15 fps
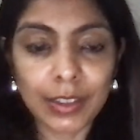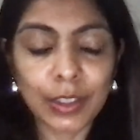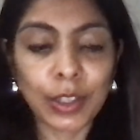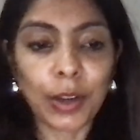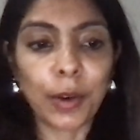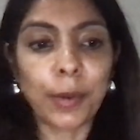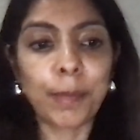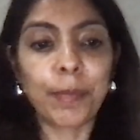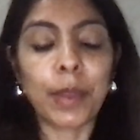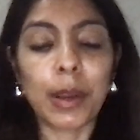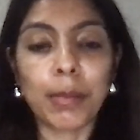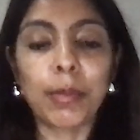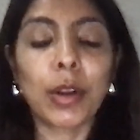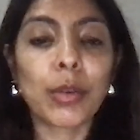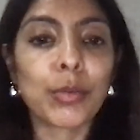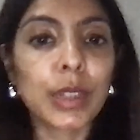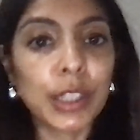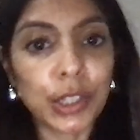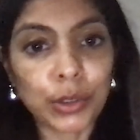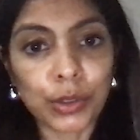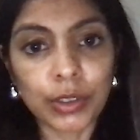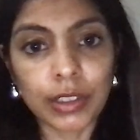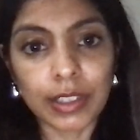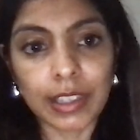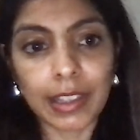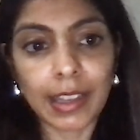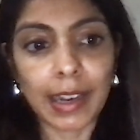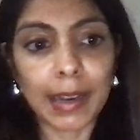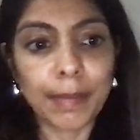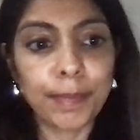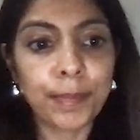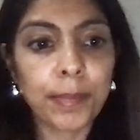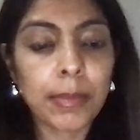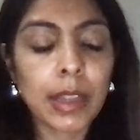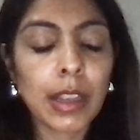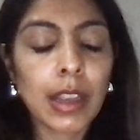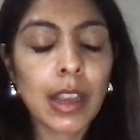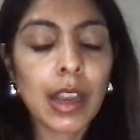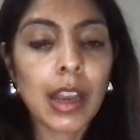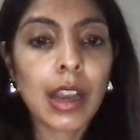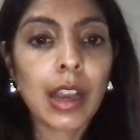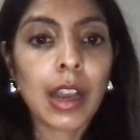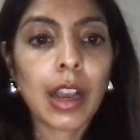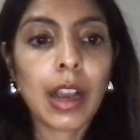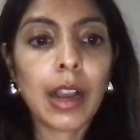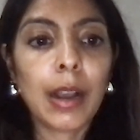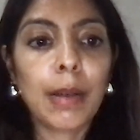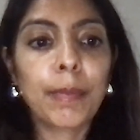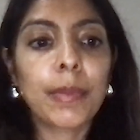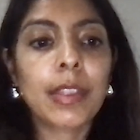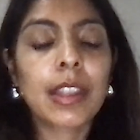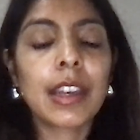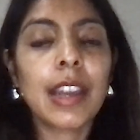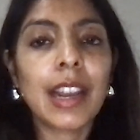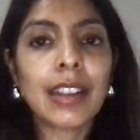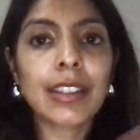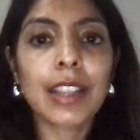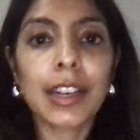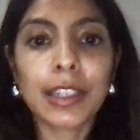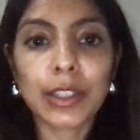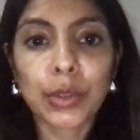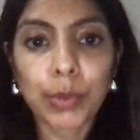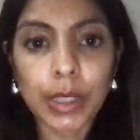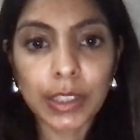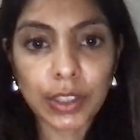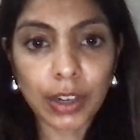So really cool to see that. The next slide is really